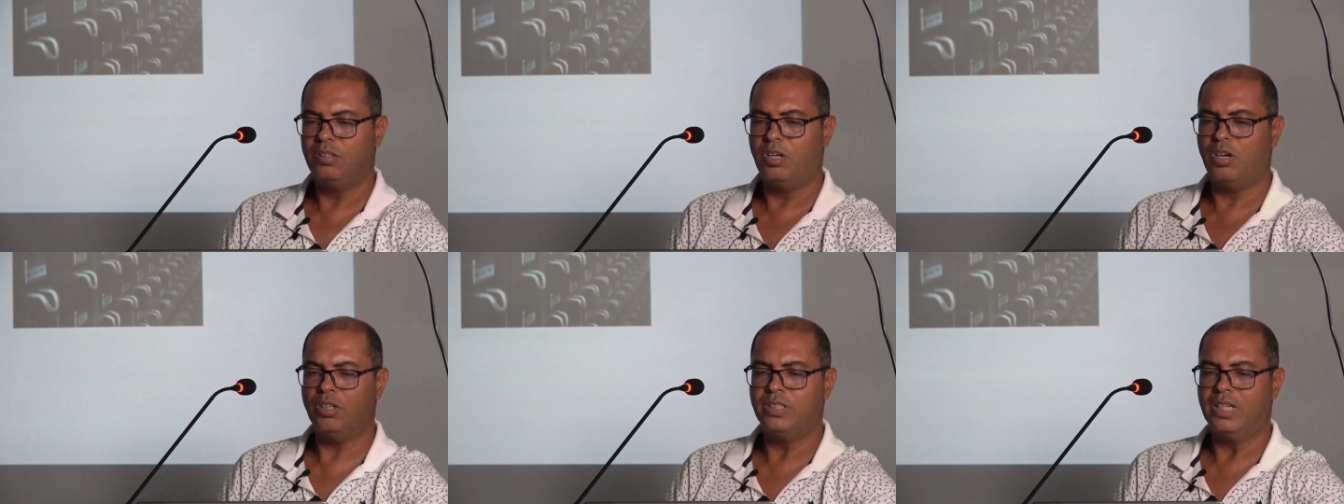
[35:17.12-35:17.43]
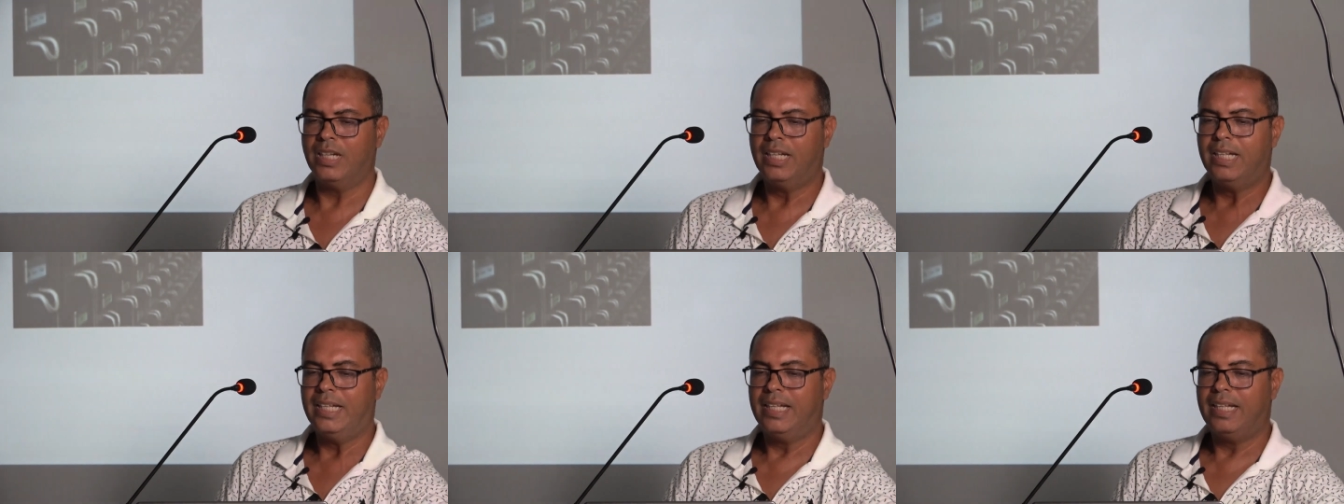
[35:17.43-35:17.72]

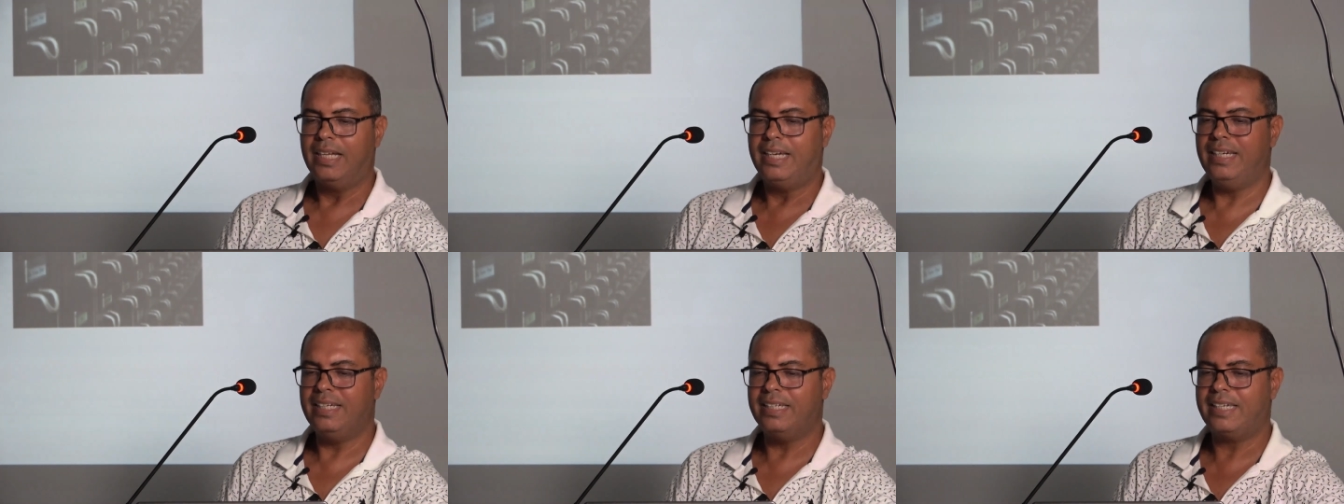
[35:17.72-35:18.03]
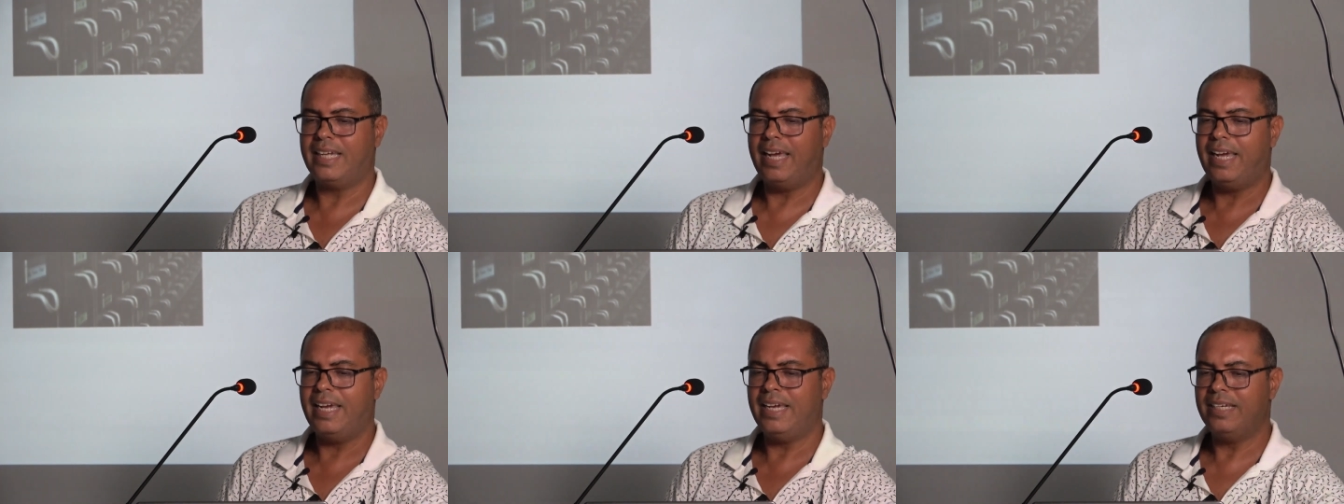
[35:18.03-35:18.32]
not?
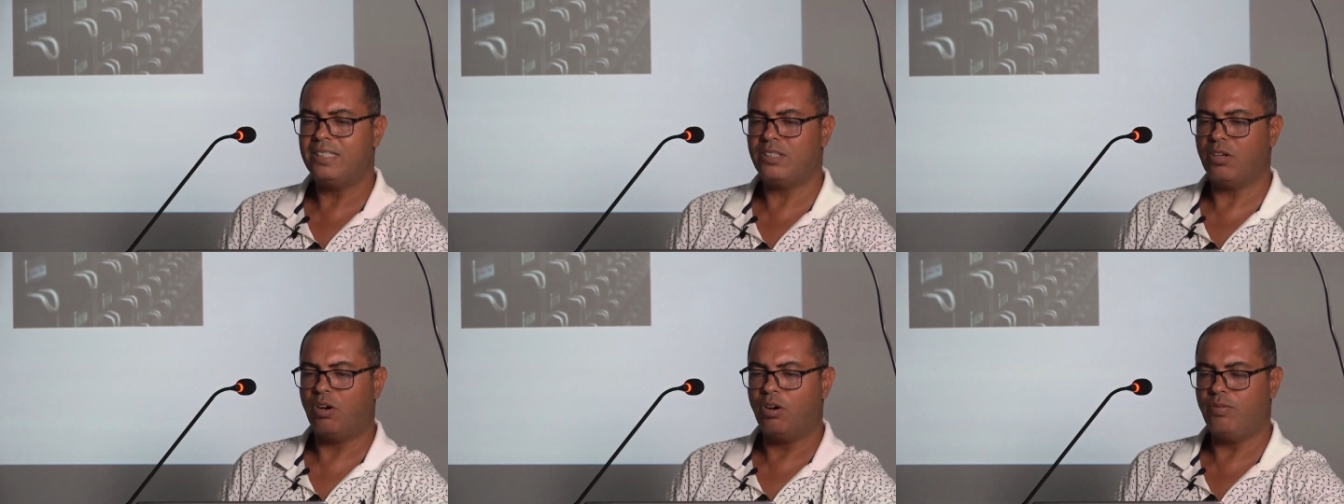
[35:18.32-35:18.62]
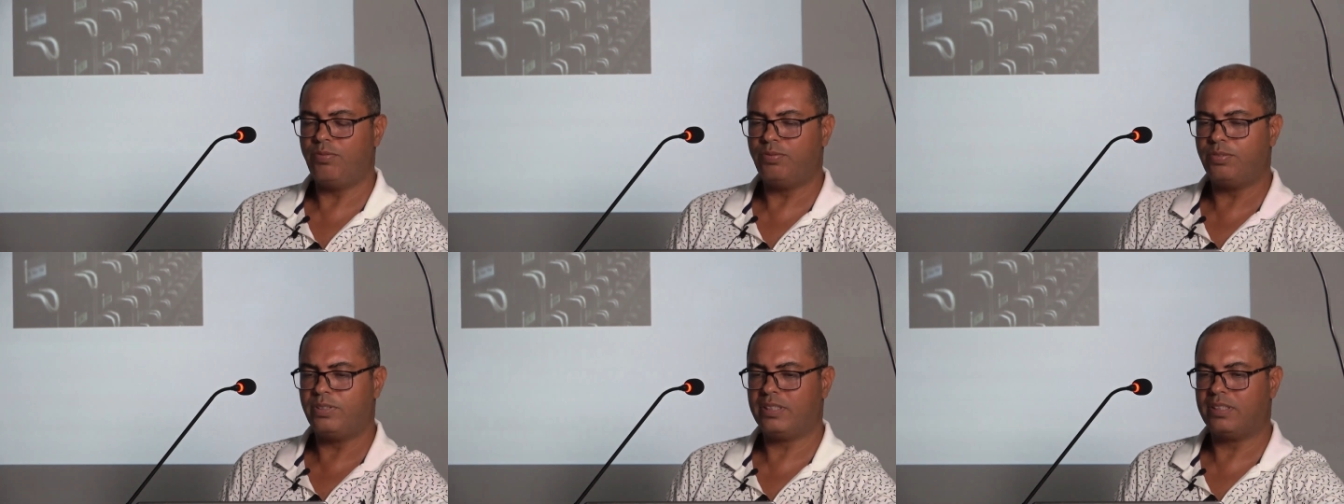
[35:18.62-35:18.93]
In case
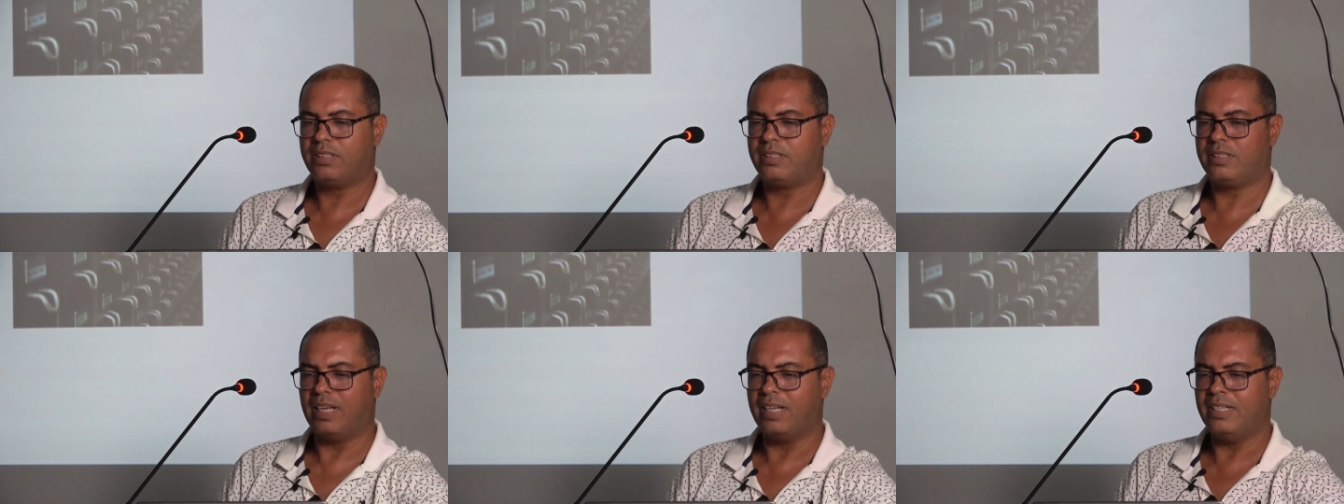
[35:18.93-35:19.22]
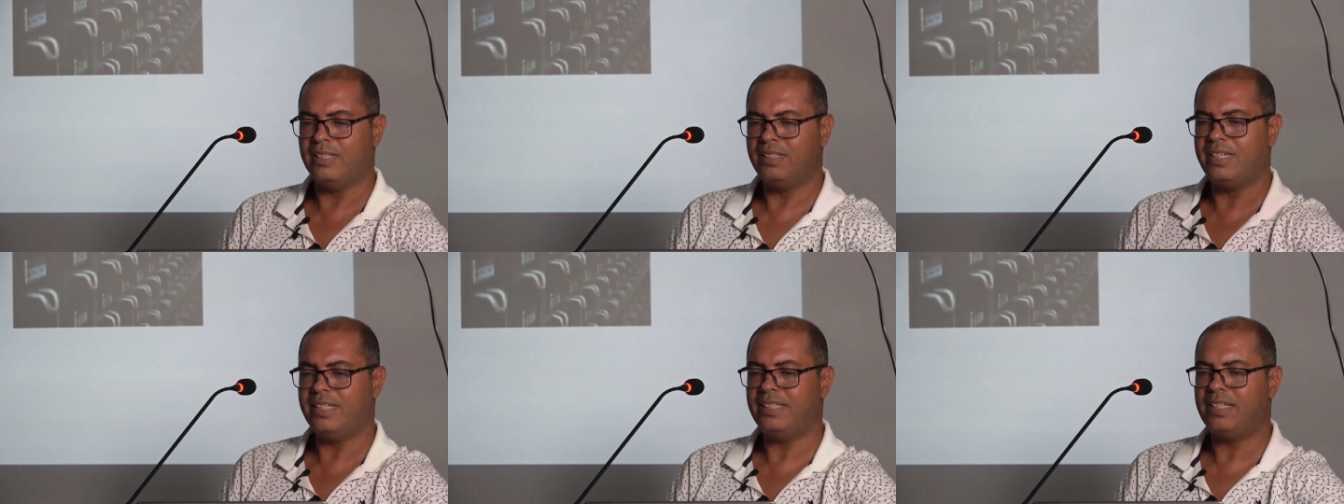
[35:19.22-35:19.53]
of
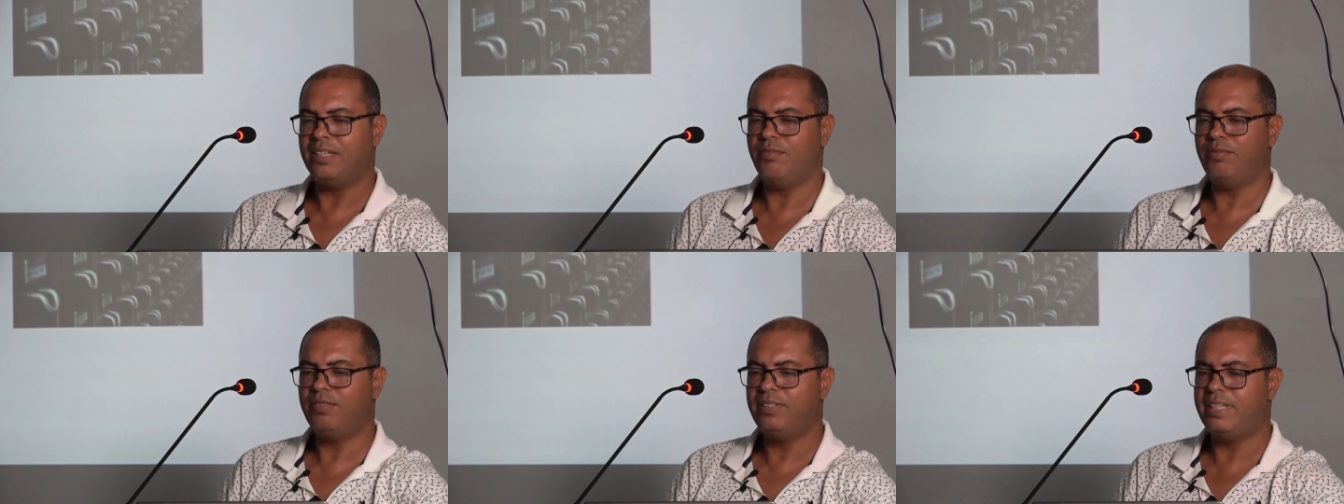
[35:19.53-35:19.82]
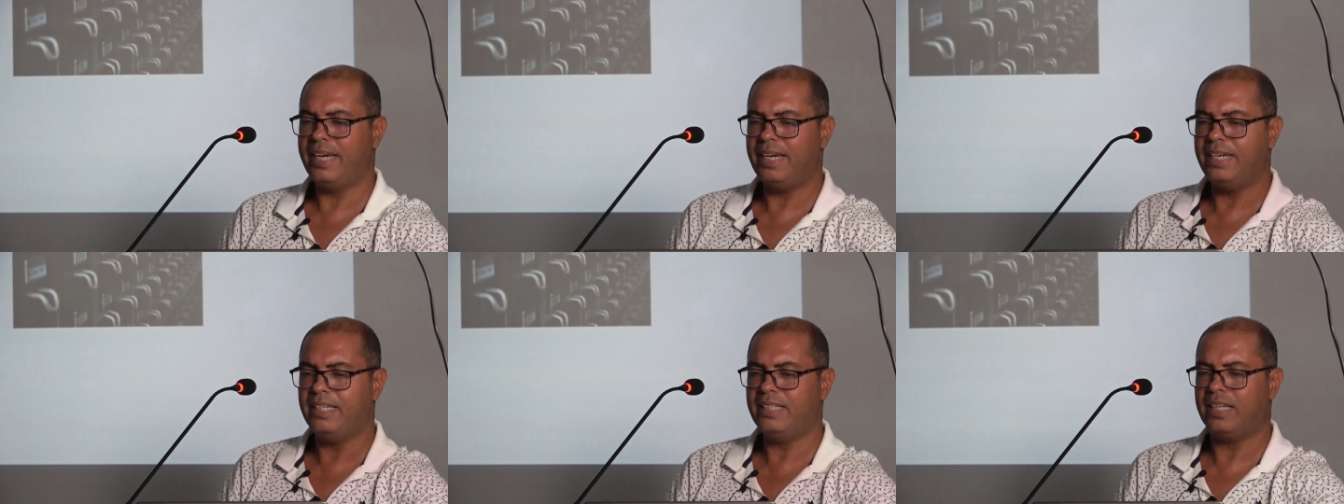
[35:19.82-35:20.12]

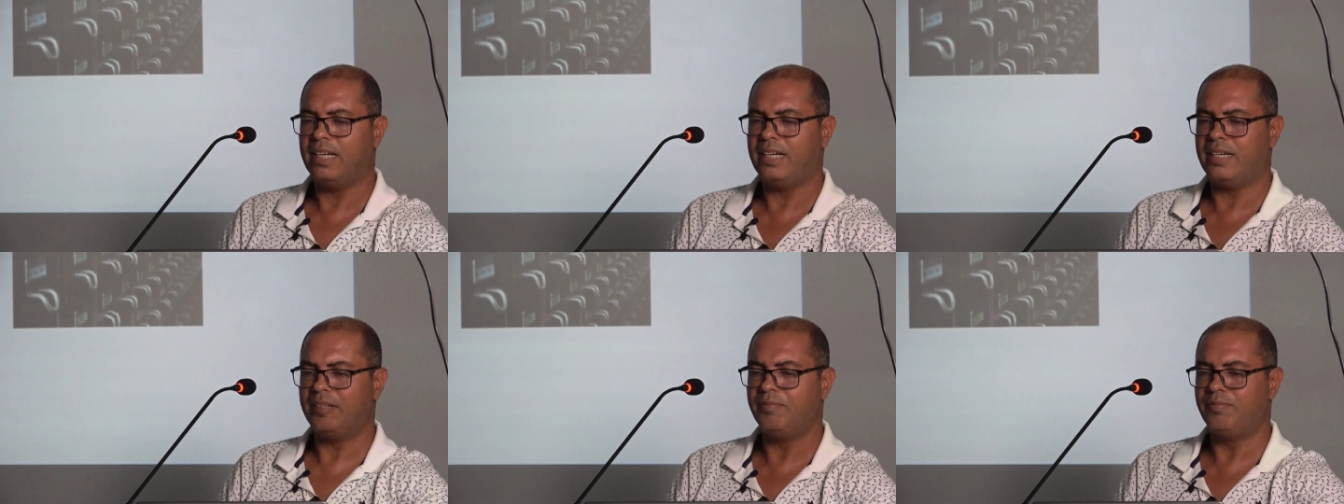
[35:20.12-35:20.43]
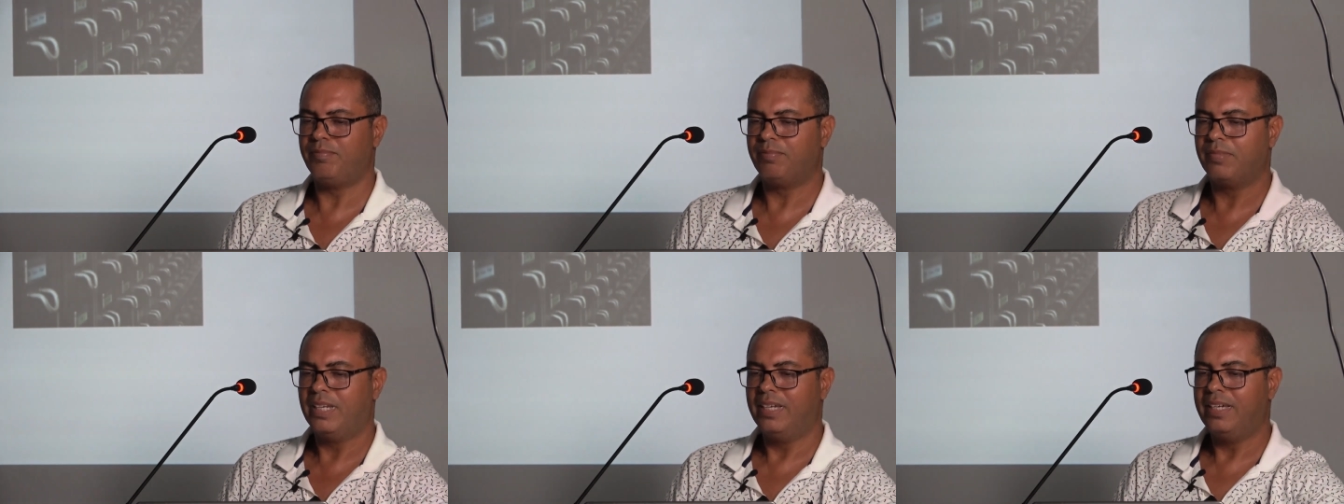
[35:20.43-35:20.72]
sensitive
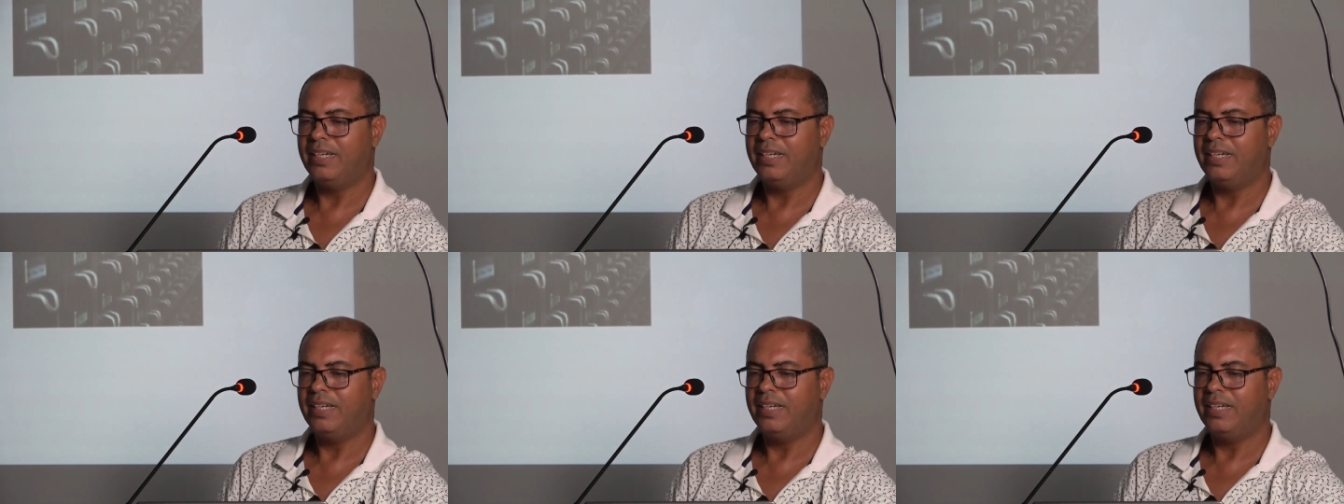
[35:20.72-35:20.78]
data,